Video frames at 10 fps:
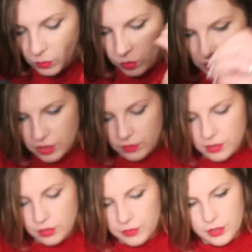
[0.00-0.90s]
what's the
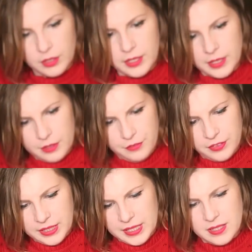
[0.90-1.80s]
other stuff look like?
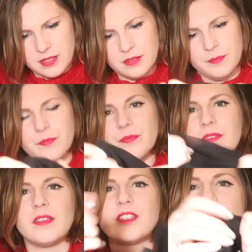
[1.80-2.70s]
Fleece.
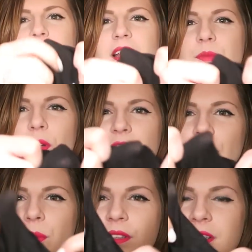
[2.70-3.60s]
Let's say that's what
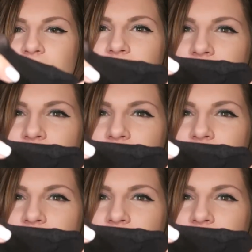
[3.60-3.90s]
the other ones look